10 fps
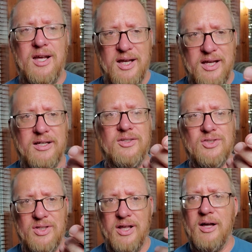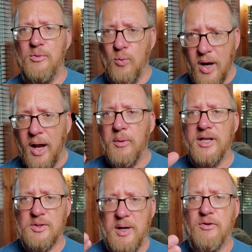is what I would
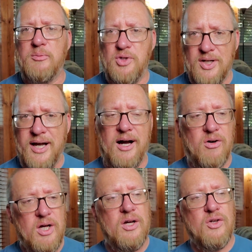expect from Jinhao.